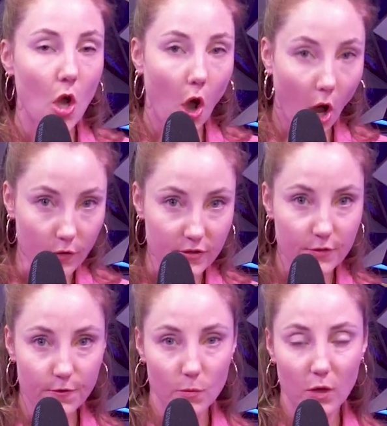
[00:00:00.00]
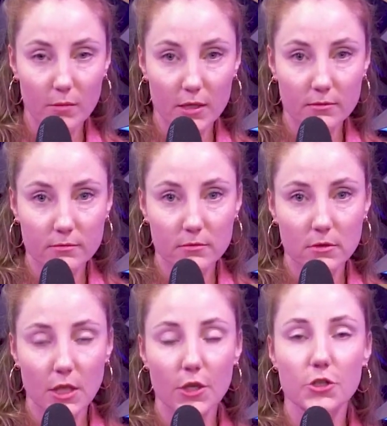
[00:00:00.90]
Often from women,
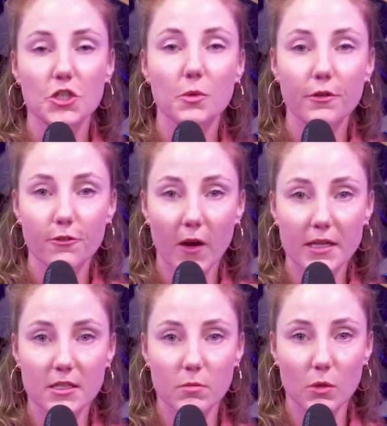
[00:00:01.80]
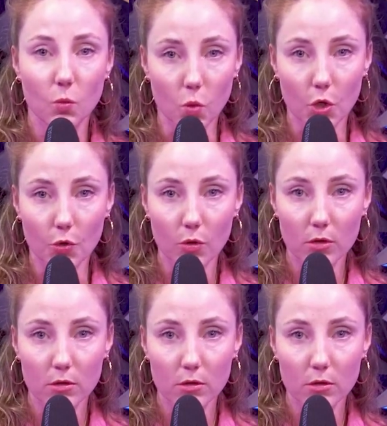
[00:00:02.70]
they're too afraid to be woo.